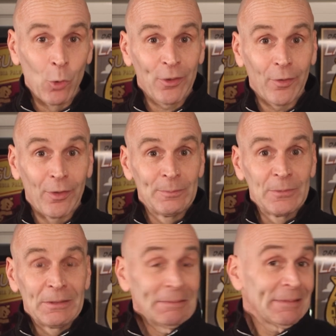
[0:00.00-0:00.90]
both of them
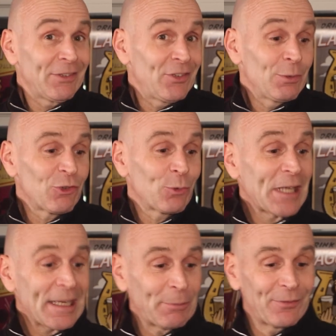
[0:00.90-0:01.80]
and then see which one
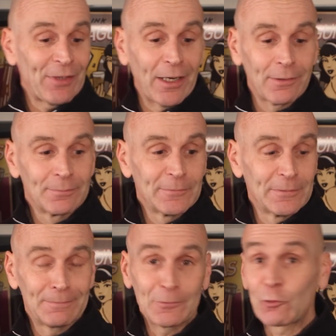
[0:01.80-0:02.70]
I prefer.
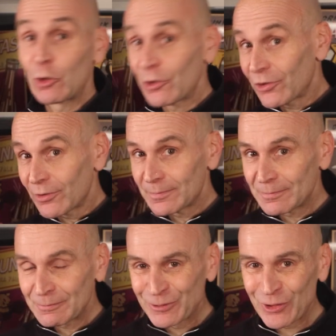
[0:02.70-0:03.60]
Of course,
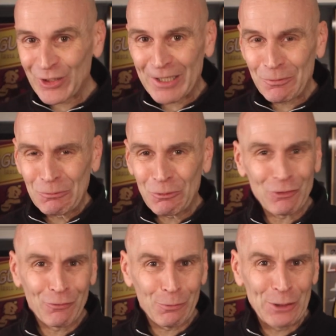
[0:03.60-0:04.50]
as I say,
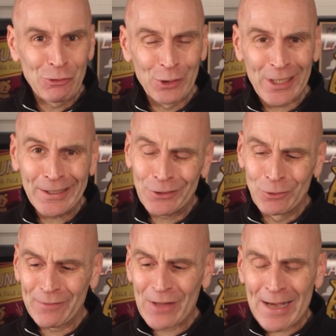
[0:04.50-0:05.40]
whichever one you like, you
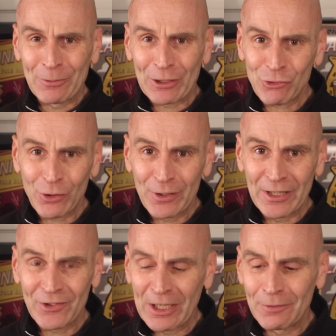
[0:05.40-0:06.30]
give that one a shot
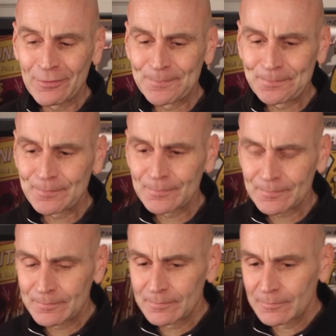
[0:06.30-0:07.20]
itself.
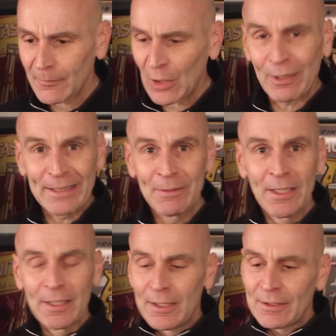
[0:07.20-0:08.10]
Alright,
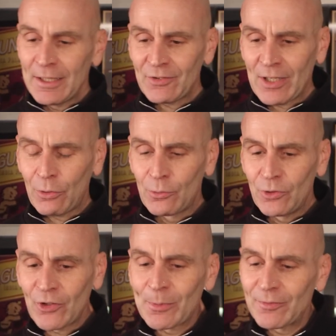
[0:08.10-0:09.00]
let's get
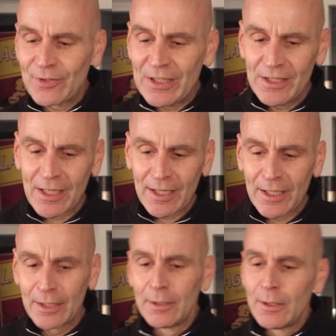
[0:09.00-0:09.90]
through some of
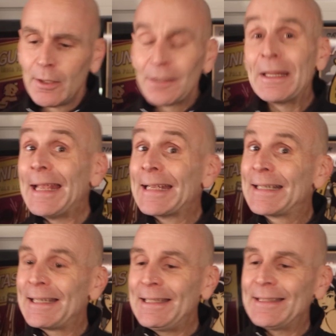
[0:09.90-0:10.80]
the
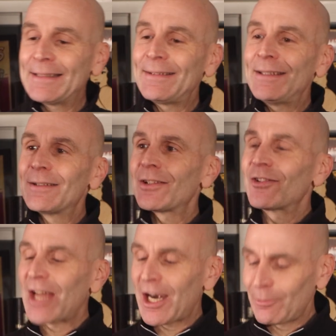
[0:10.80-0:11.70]
ingredients here to
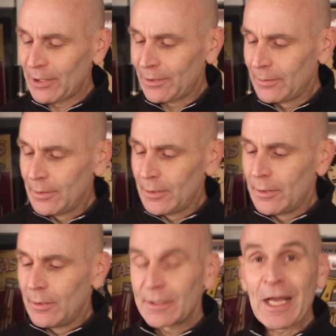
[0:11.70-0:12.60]
start with.
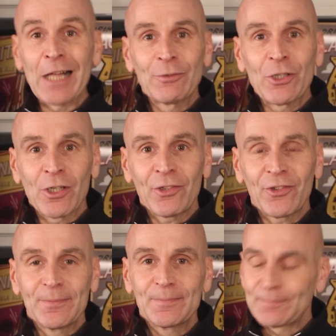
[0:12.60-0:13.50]

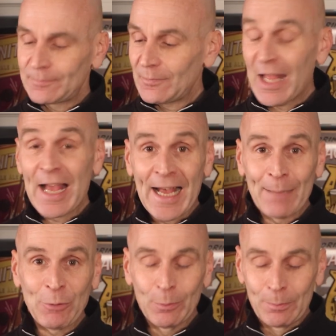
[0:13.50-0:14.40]
Calvados,
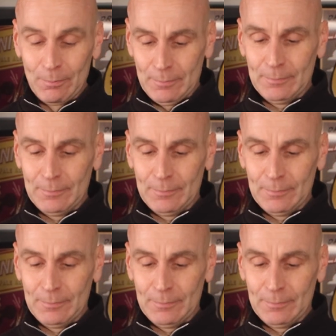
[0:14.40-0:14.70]
apple